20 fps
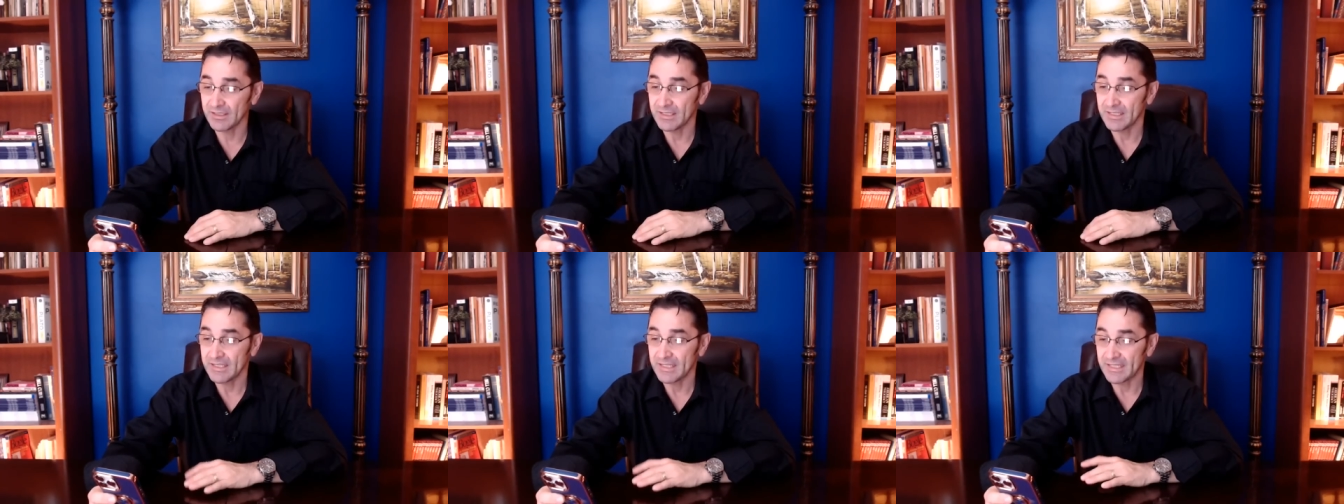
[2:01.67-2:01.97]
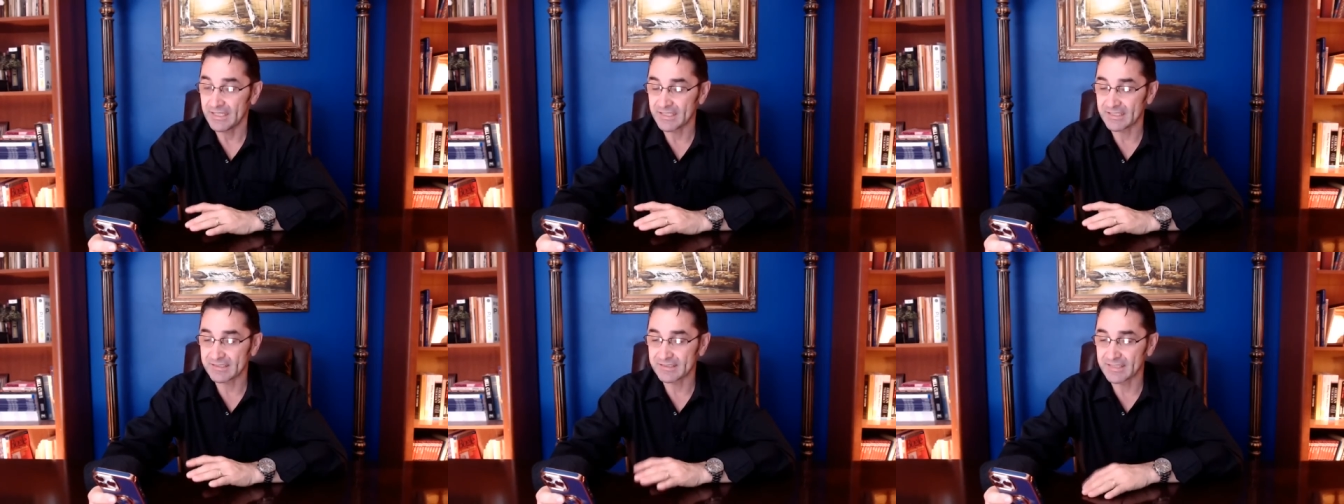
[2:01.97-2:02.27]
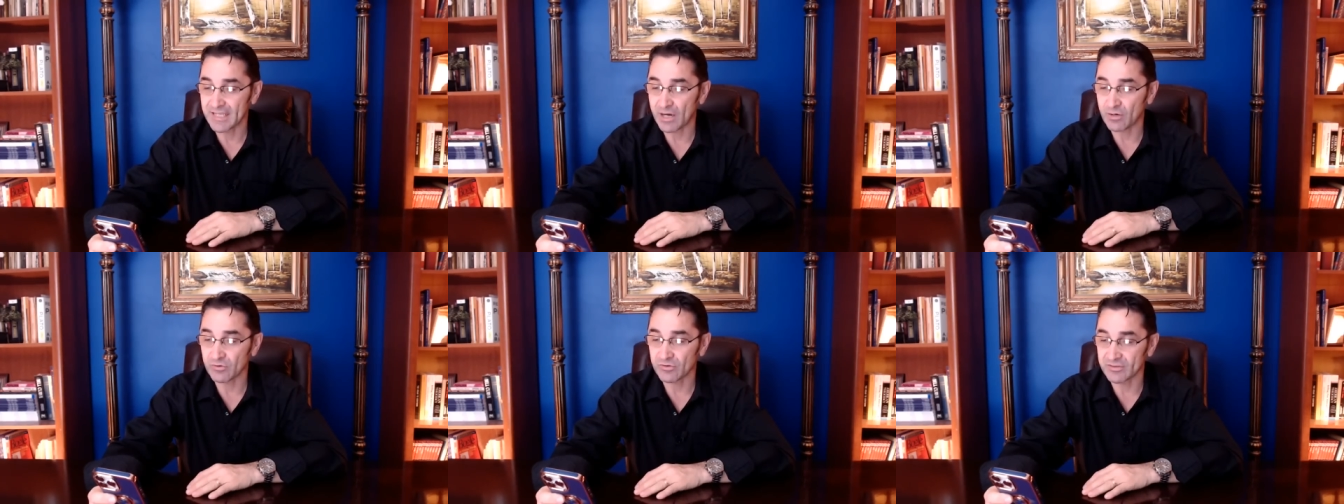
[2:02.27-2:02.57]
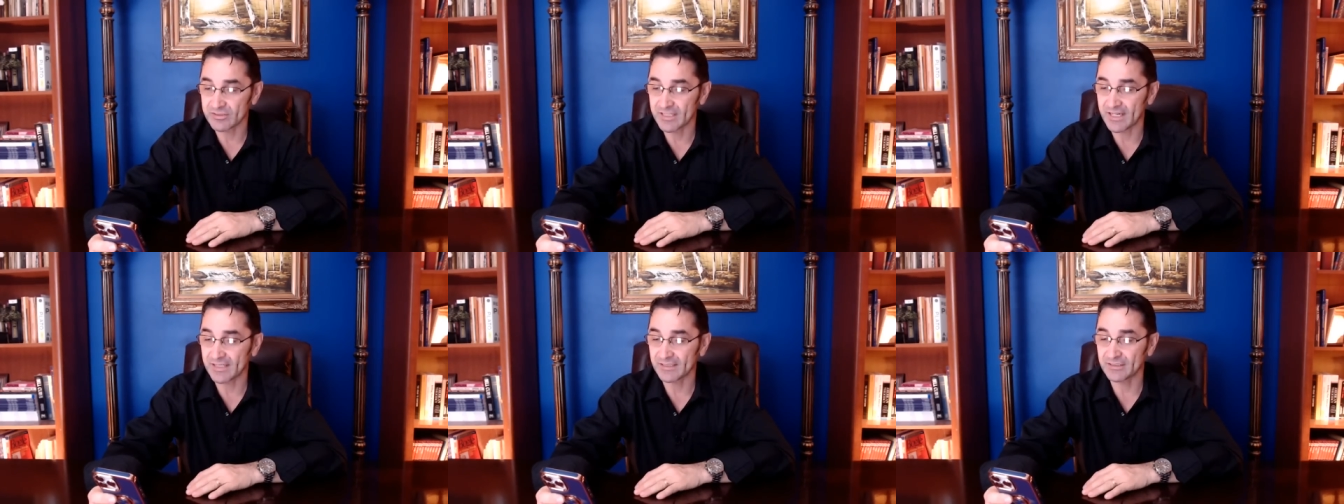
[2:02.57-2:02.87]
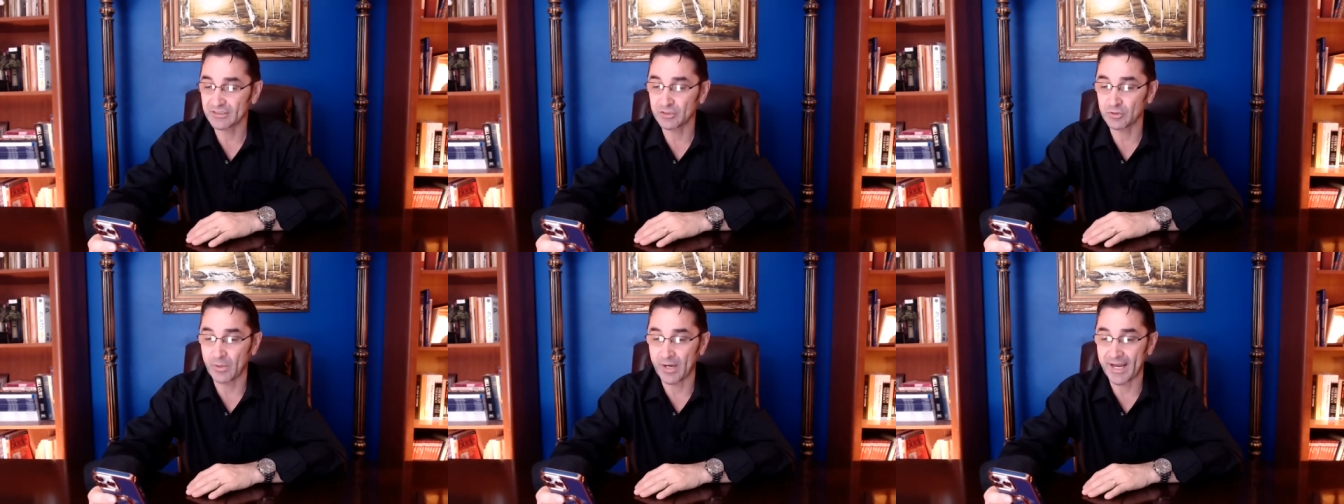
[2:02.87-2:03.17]
is now
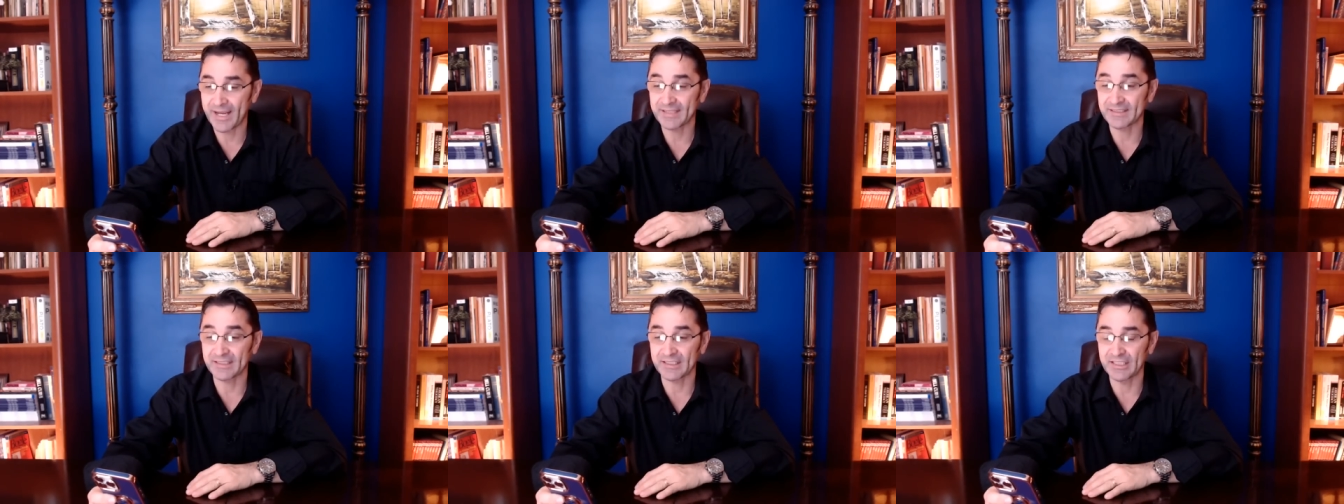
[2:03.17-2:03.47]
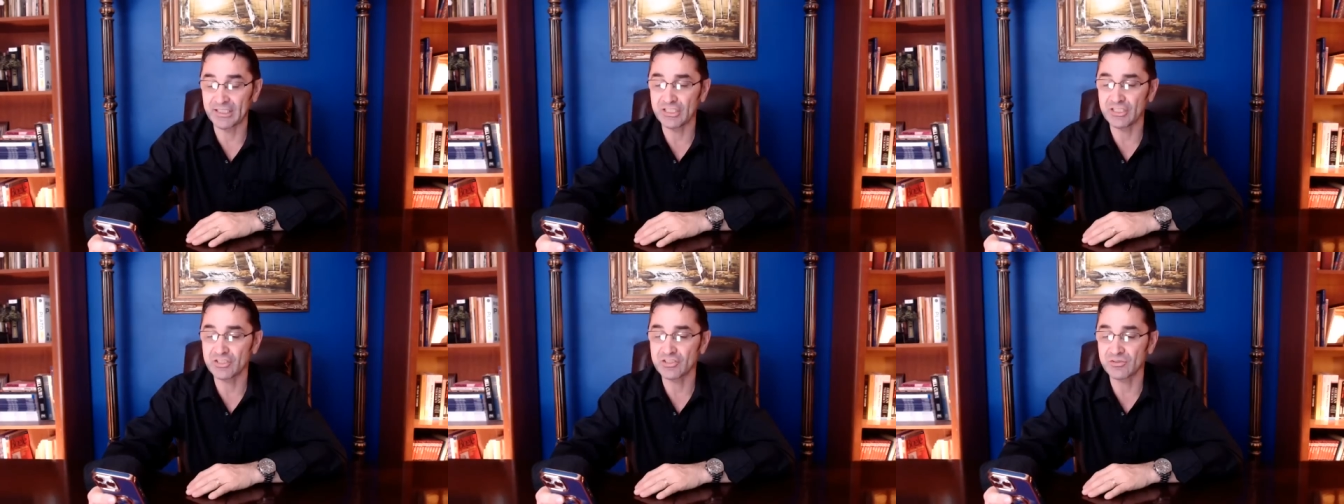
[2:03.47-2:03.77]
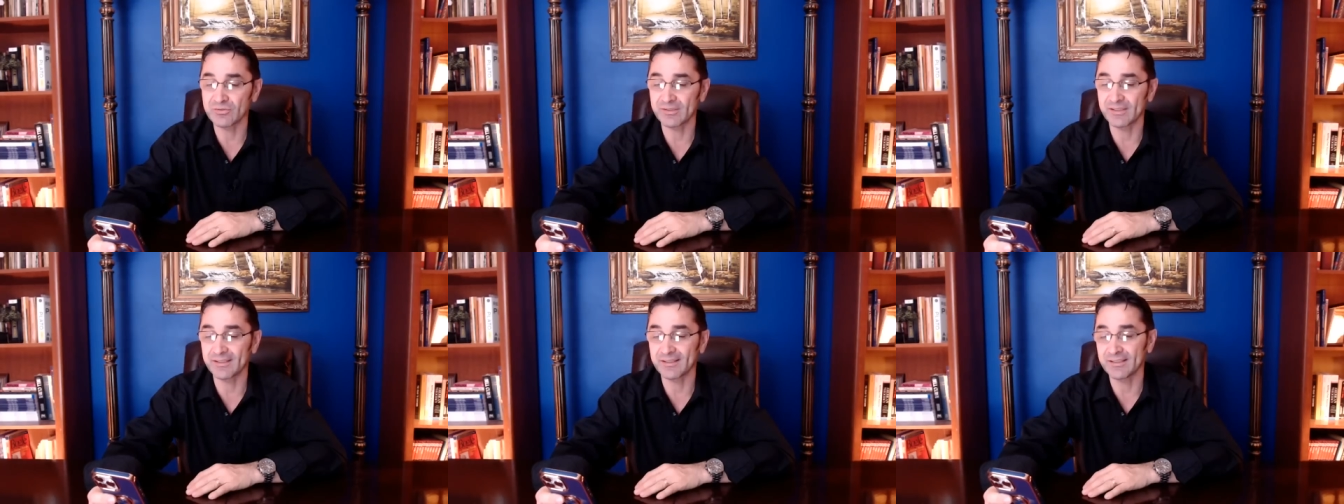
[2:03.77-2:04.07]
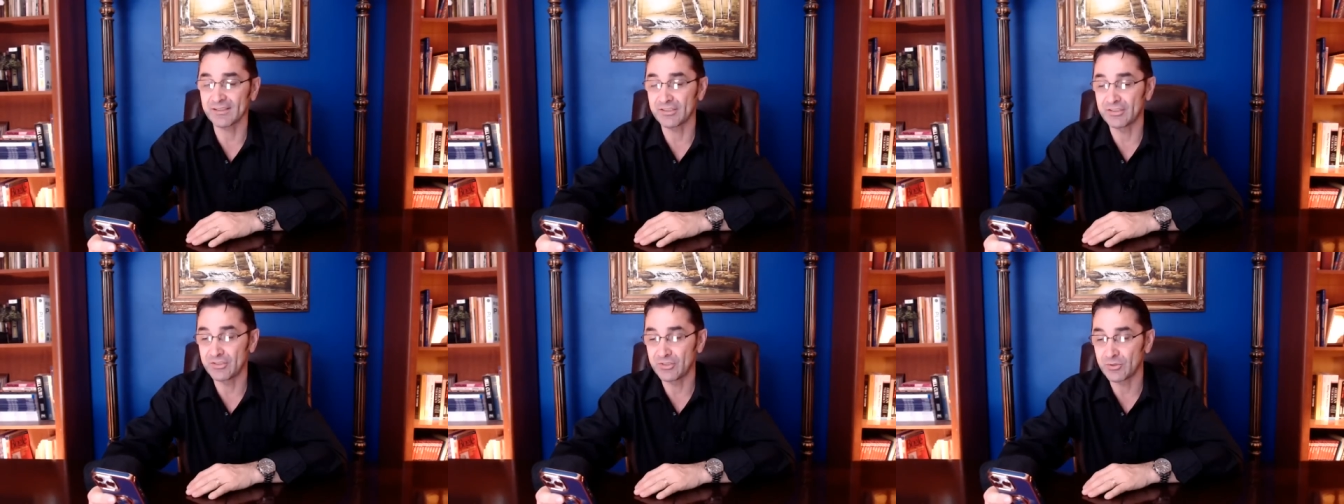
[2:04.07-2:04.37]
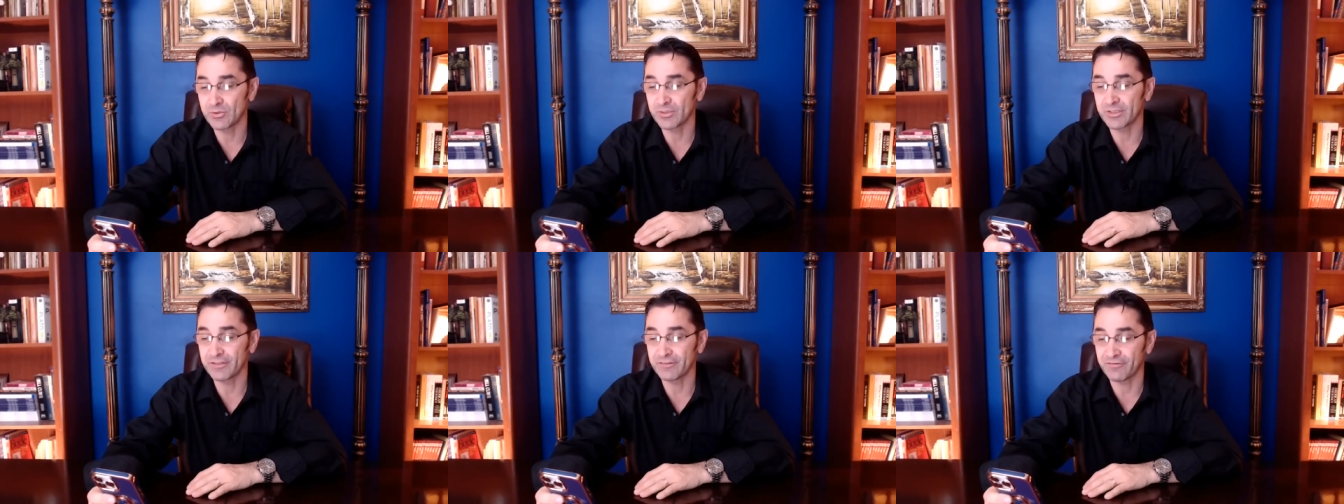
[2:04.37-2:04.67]
set to head Israel's
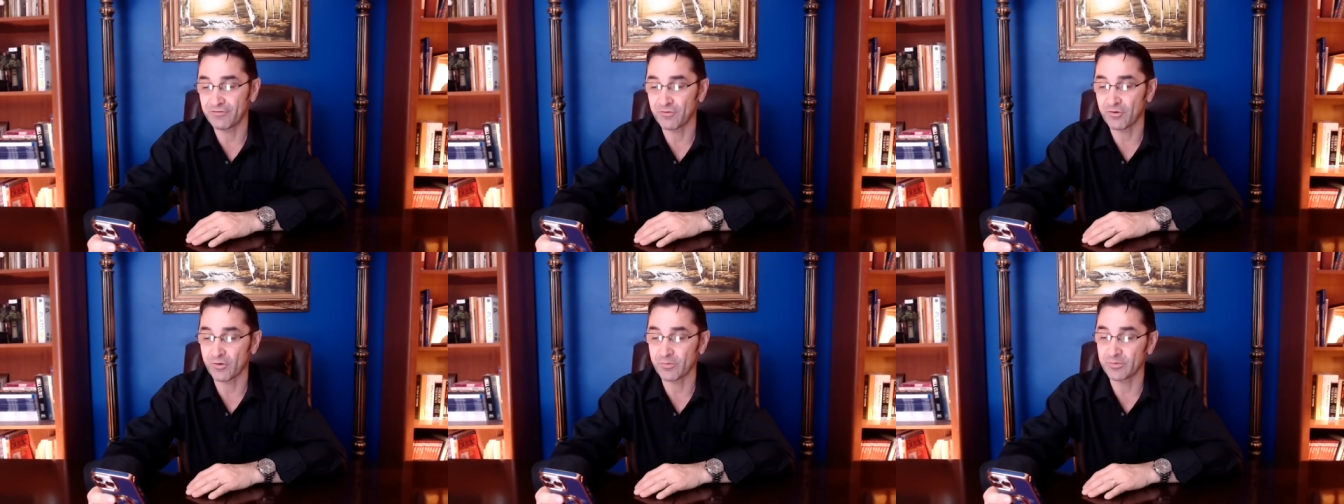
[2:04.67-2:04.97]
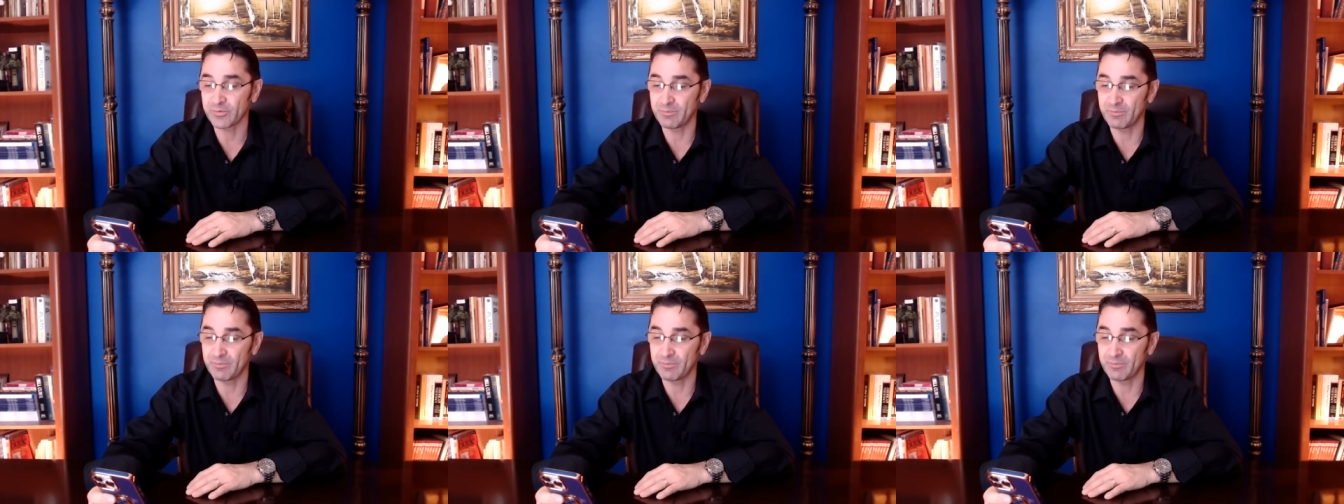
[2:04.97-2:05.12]
newly formed